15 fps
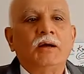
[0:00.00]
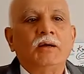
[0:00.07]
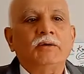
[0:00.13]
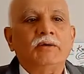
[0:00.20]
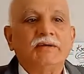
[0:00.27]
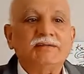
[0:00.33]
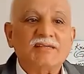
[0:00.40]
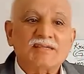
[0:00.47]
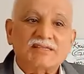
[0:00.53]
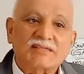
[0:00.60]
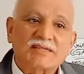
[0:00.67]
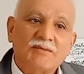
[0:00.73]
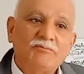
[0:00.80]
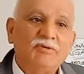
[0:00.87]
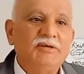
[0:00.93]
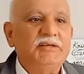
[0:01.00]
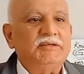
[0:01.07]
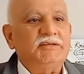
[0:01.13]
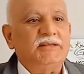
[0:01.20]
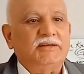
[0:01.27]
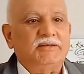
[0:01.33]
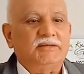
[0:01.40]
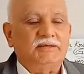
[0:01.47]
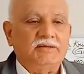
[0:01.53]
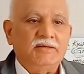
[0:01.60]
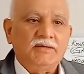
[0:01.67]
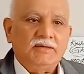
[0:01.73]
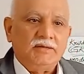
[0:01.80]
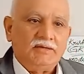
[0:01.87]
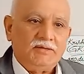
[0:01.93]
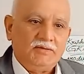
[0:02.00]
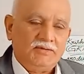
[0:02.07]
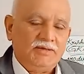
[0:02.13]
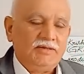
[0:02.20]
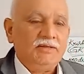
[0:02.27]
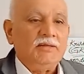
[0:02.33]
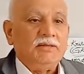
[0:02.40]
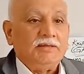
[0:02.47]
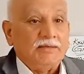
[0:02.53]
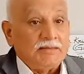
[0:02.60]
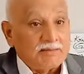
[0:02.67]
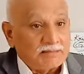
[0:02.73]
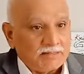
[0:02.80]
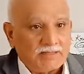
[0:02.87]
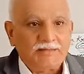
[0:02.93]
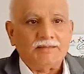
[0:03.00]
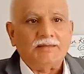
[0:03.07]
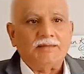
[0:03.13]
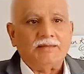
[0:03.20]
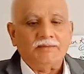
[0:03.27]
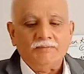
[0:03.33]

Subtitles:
you can say sub-district, okay, in that